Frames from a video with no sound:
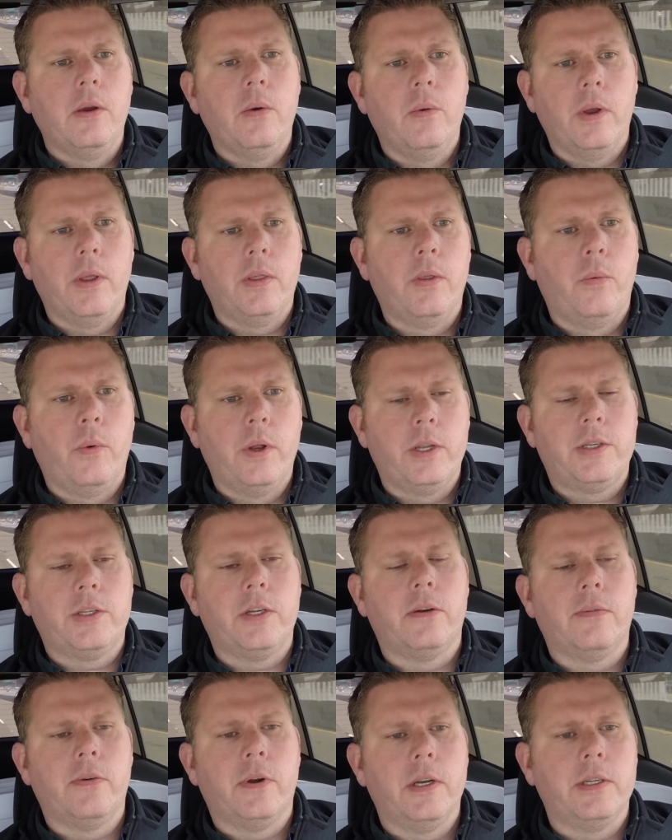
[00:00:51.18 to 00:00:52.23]
with which
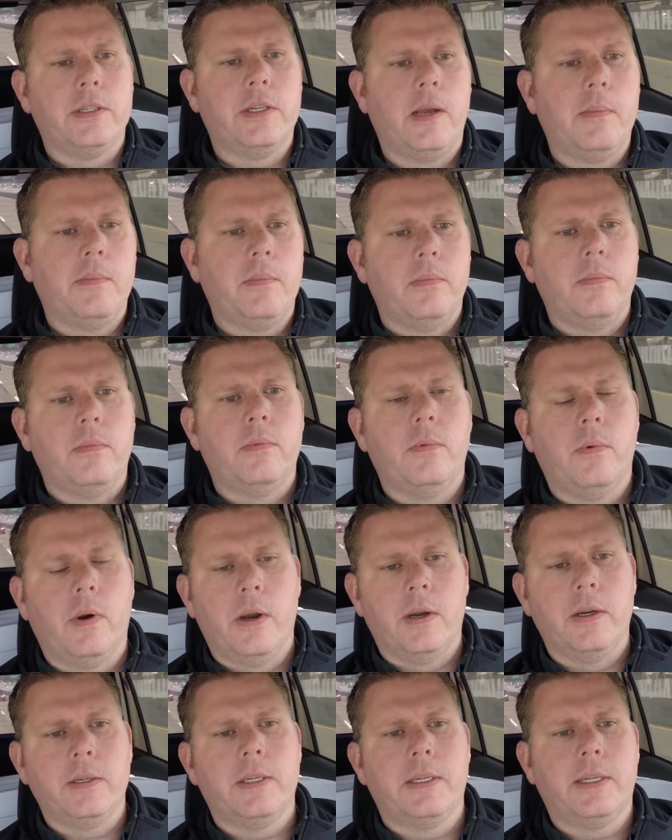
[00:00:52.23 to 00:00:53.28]
server is up,
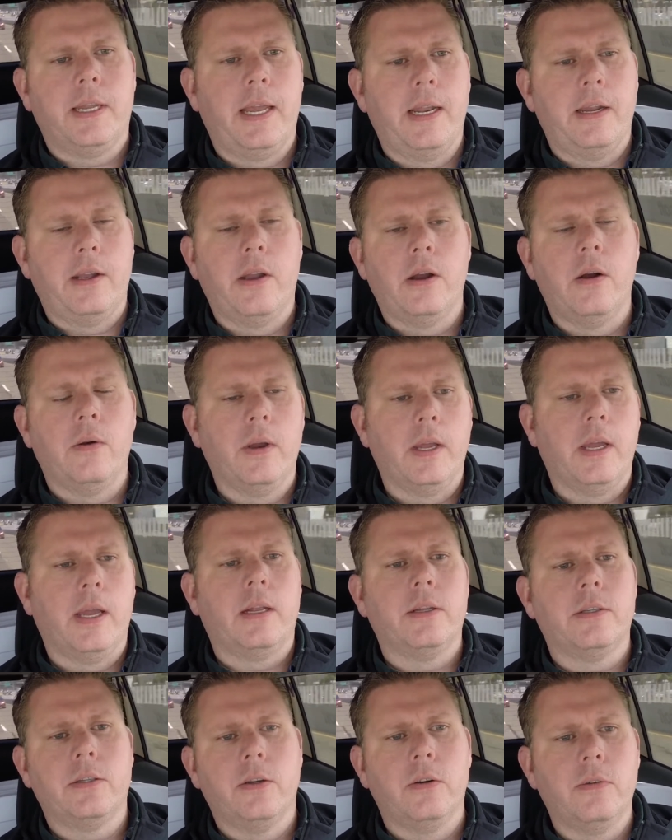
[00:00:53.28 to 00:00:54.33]
where is the data going,
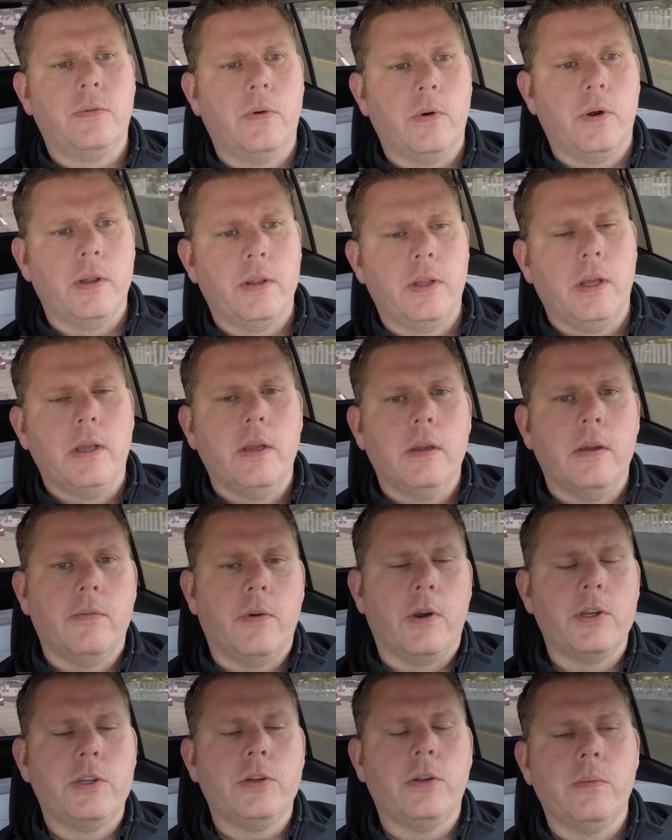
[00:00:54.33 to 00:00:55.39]
and so forth.
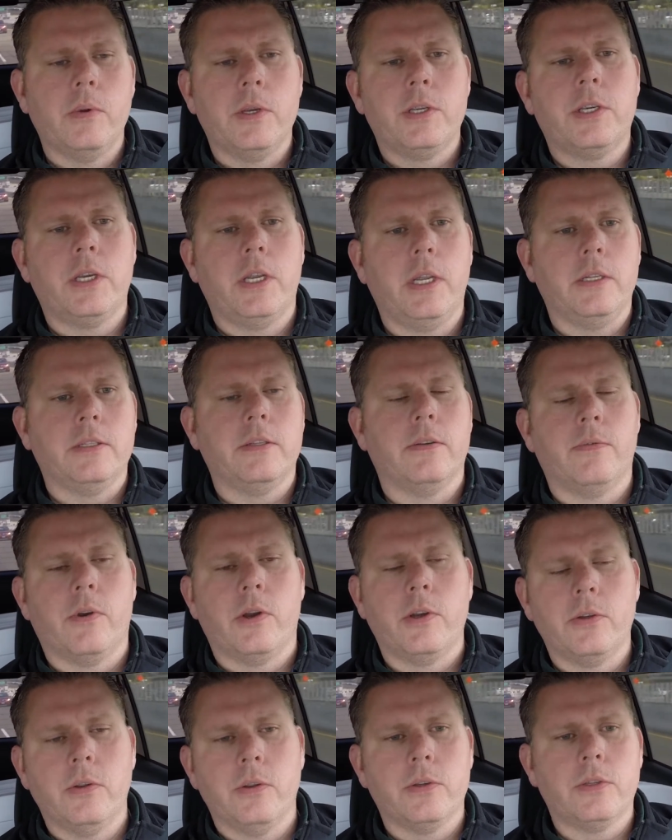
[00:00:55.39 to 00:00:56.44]
Virtual machines and
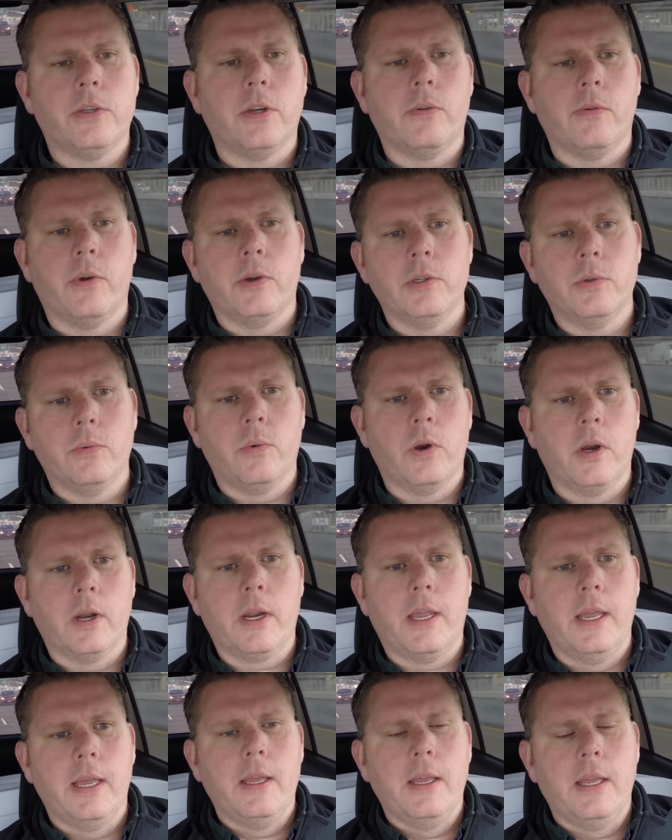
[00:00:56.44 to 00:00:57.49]
virtual servers
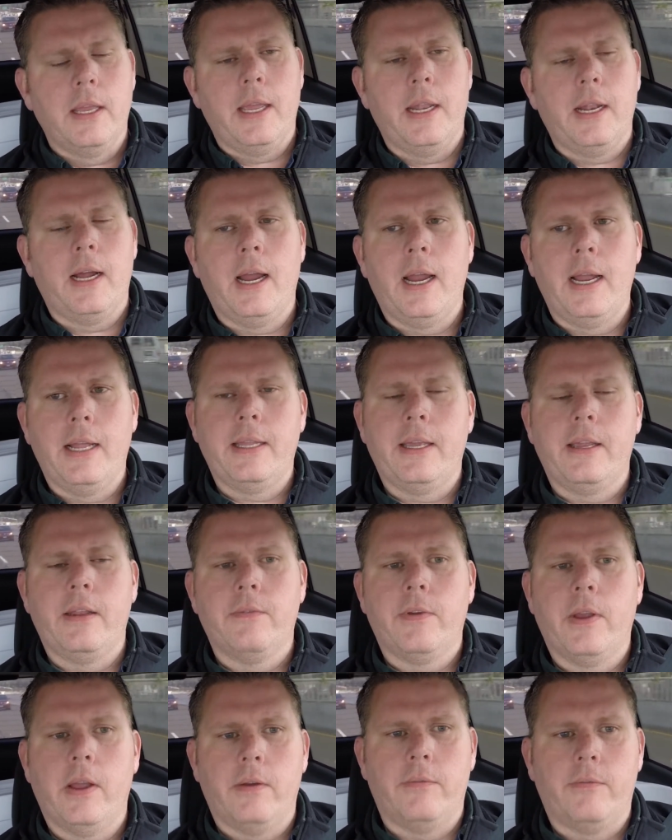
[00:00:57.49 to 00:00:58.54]
work in a highly
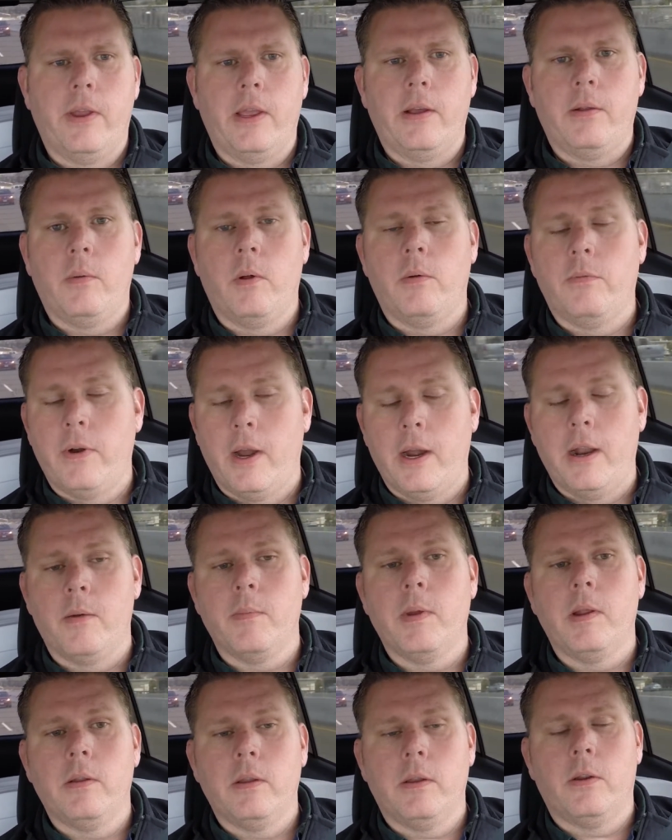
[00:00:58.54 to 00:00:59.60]
available
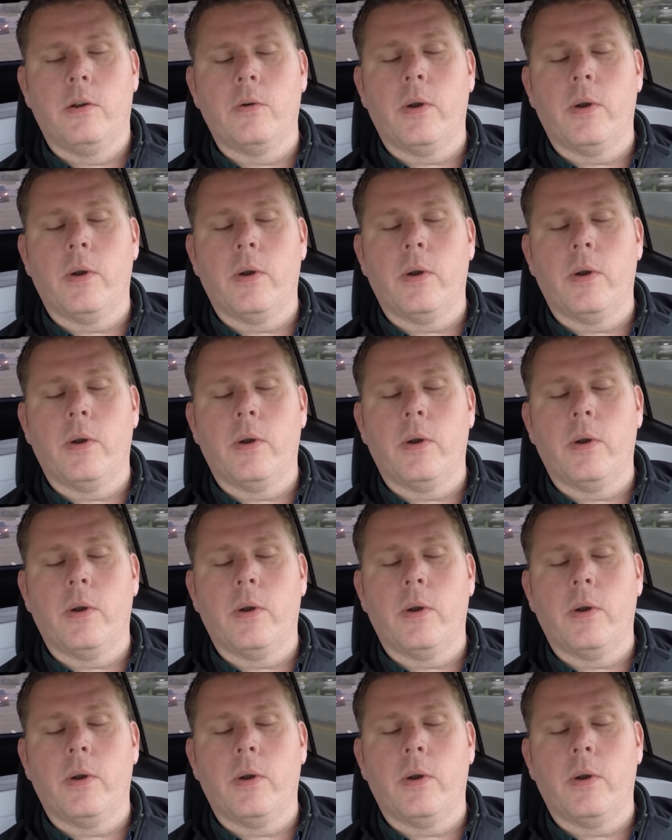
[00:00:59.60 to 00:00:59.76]
environment,